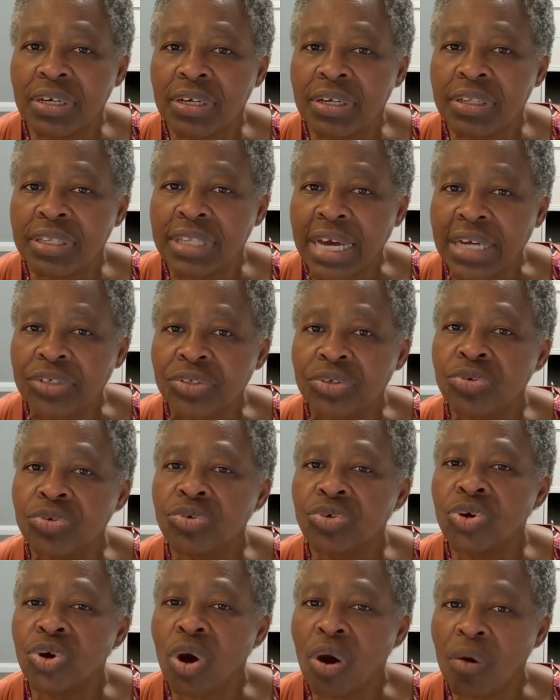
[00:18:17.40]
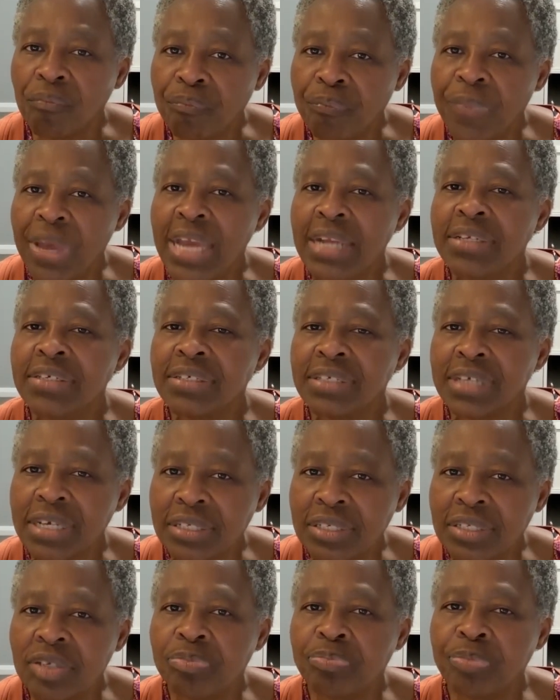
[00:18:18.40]
that could
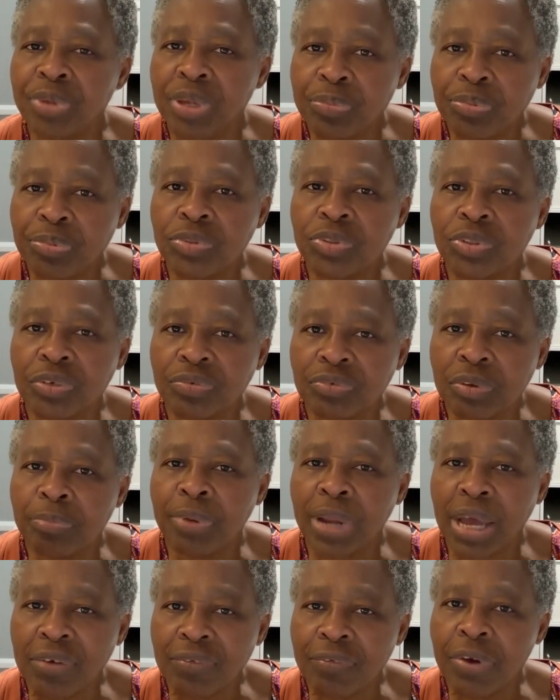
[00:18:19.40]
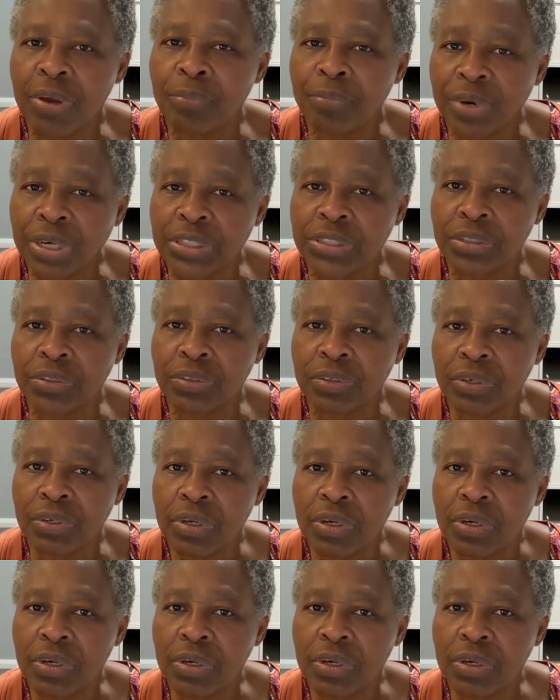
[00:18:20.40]
compensate the peoples of the Black vibration